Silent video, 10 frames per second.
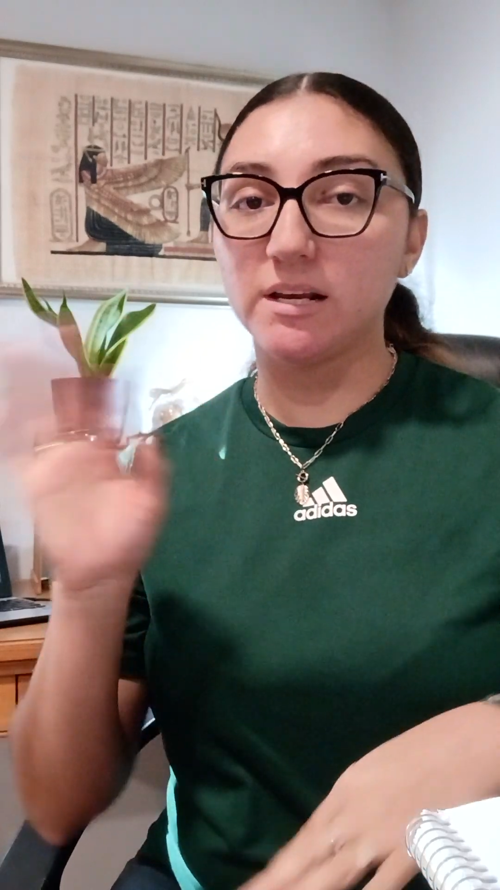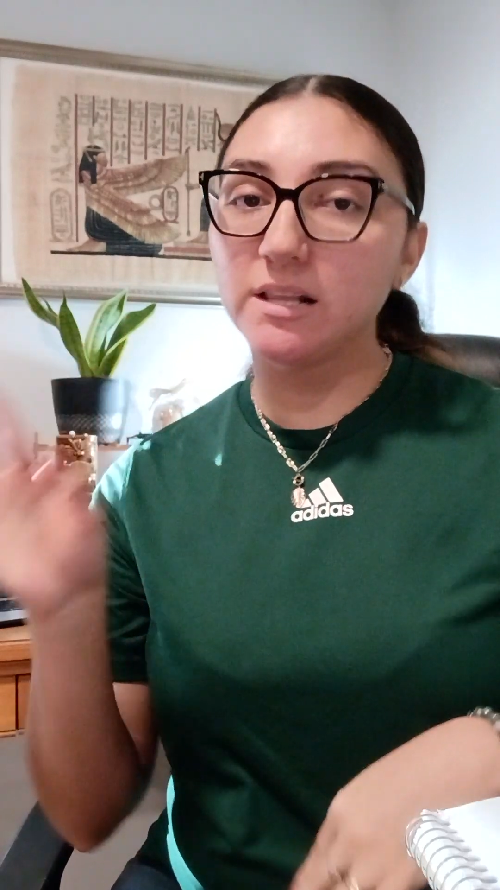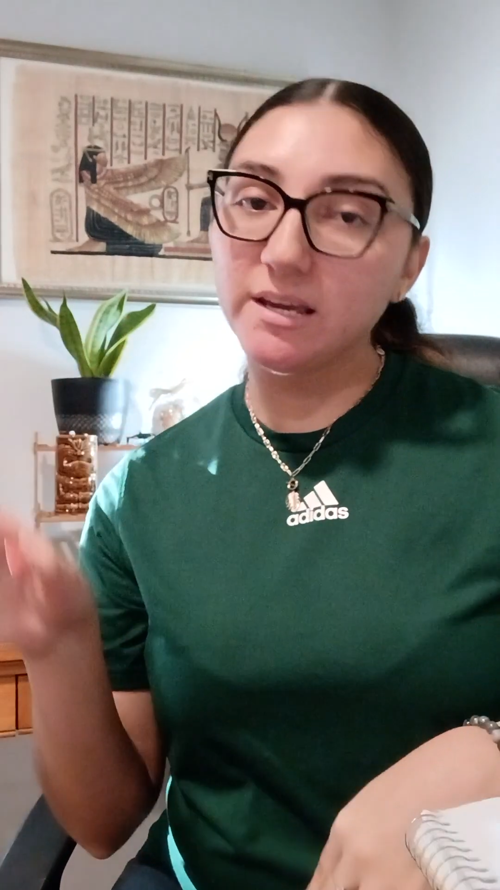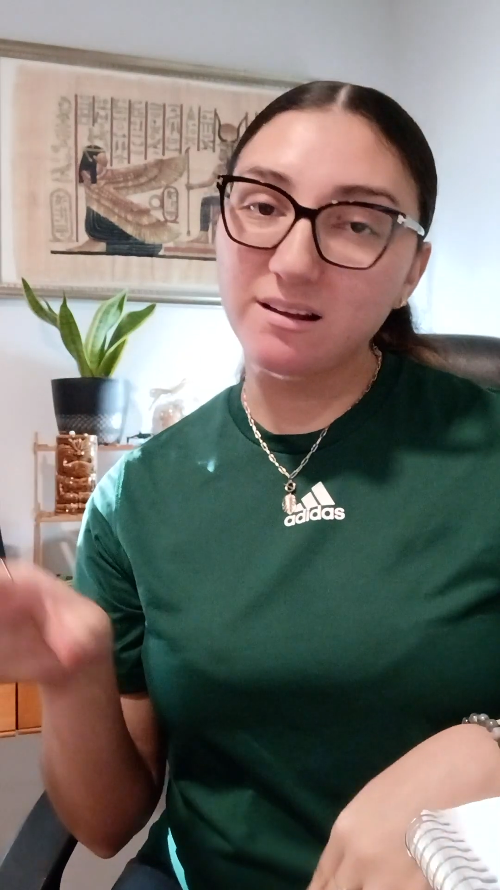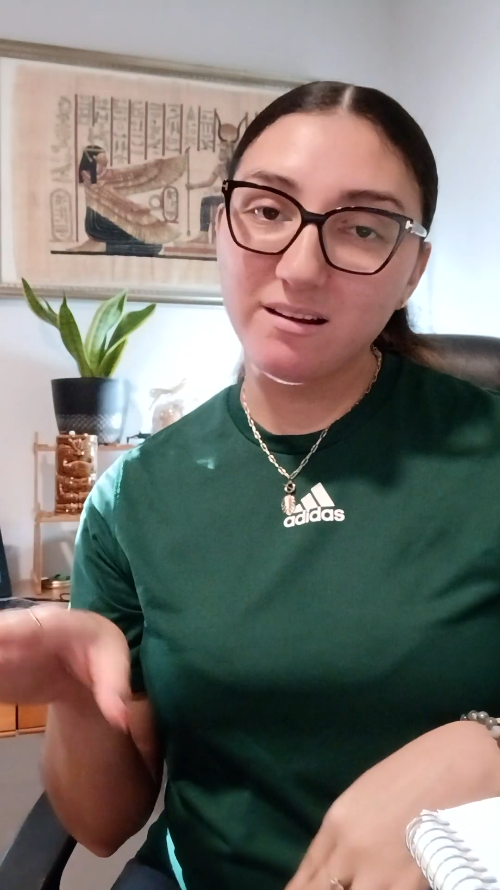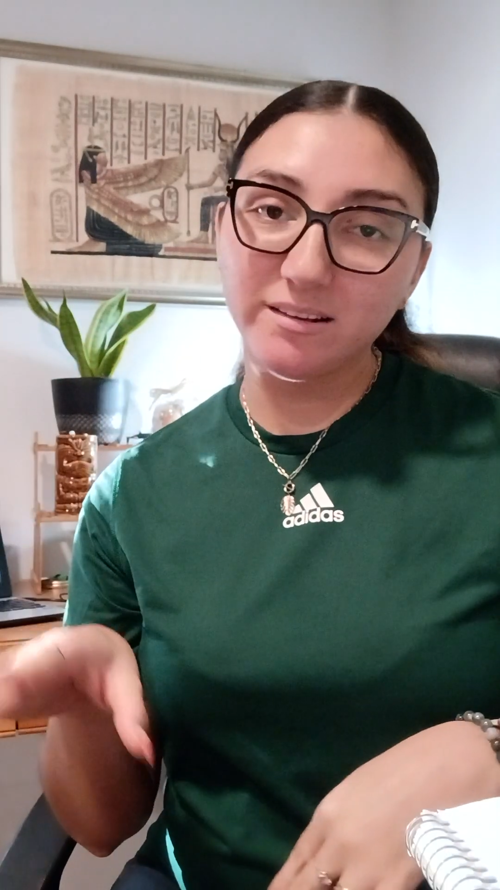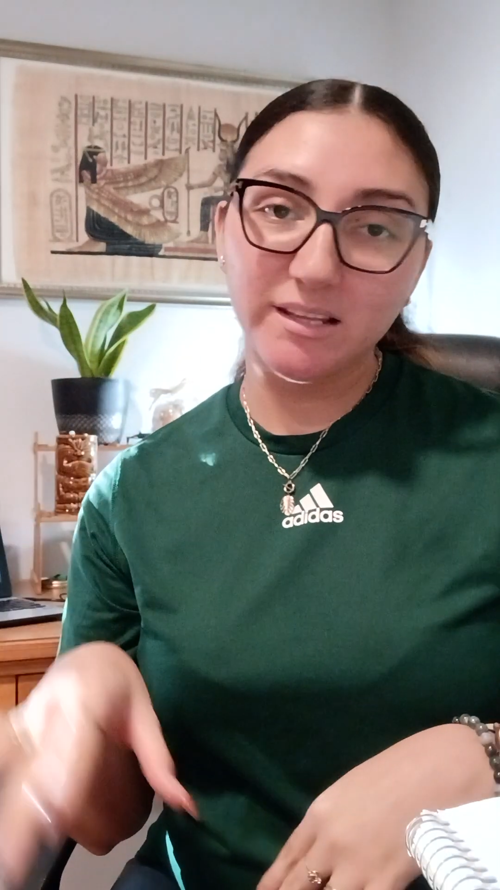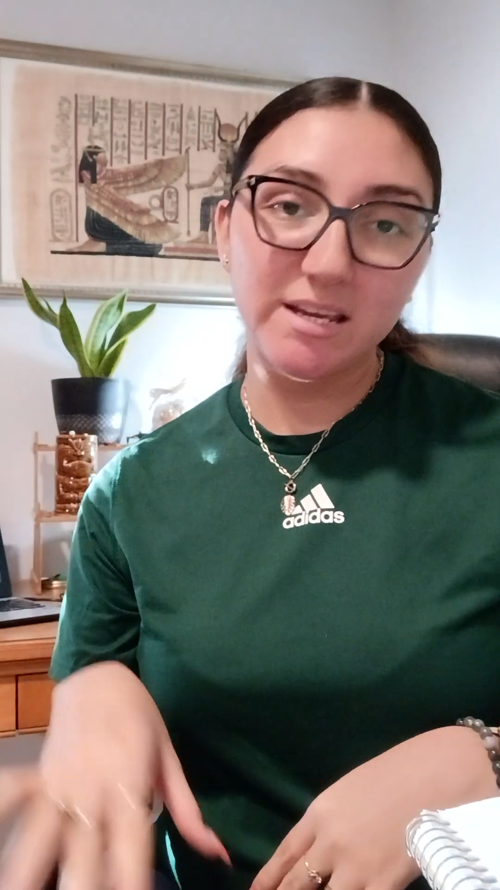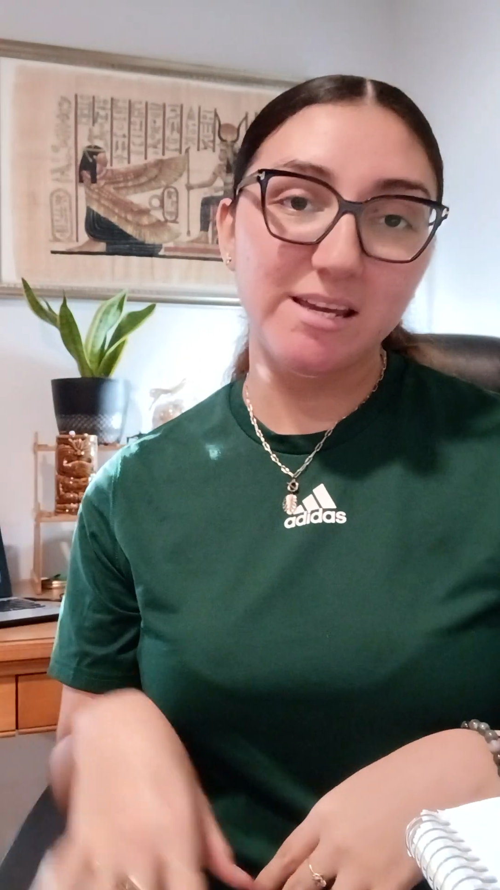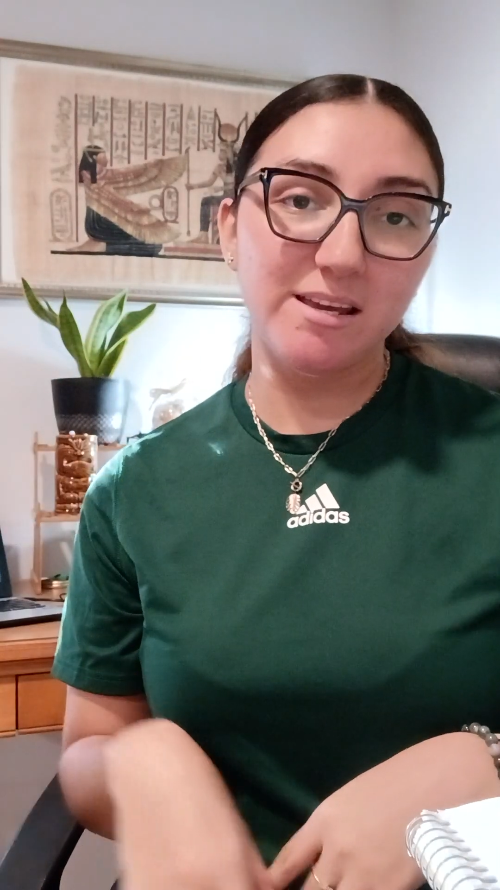click on
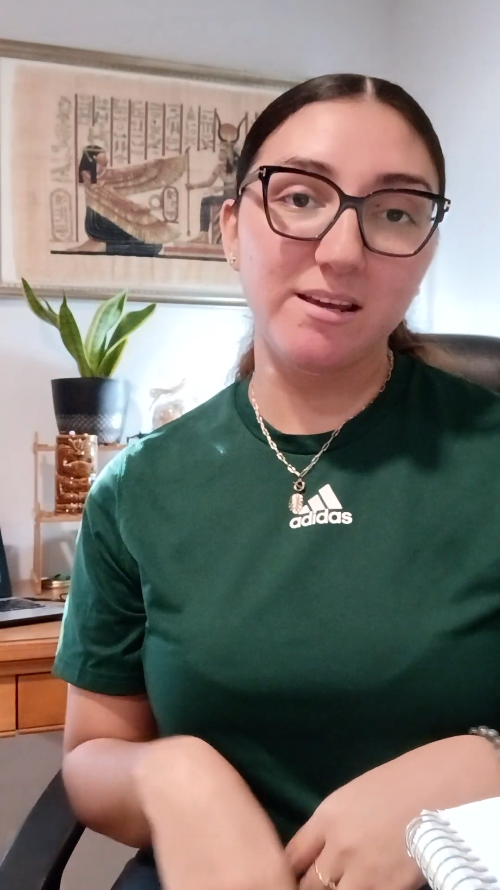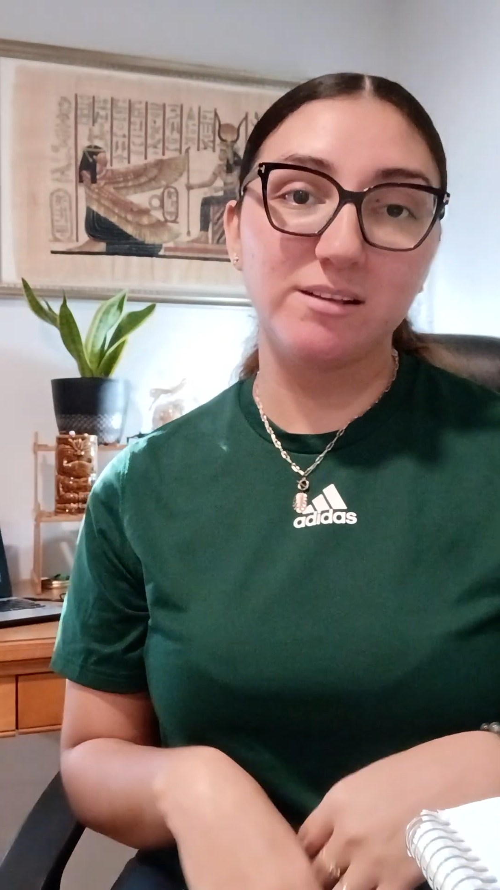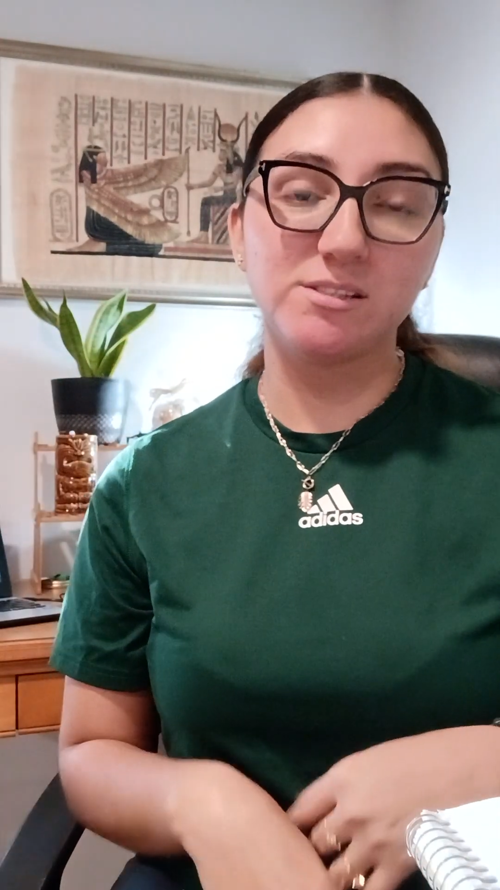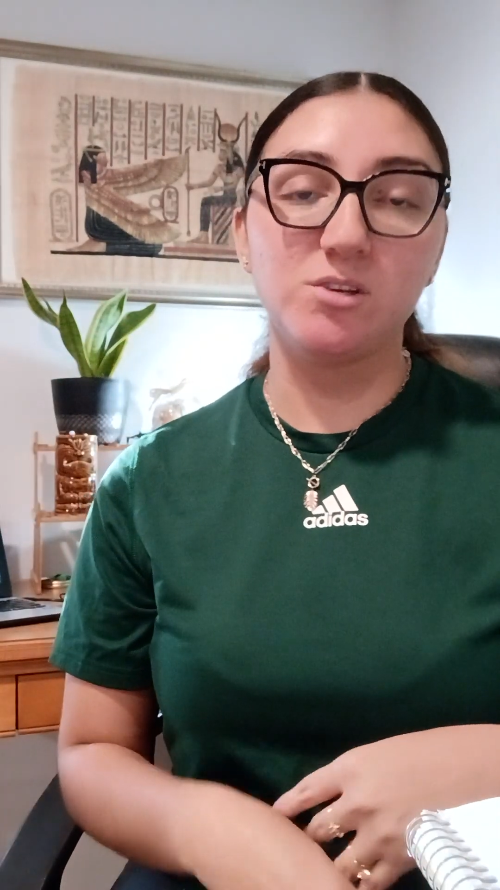links.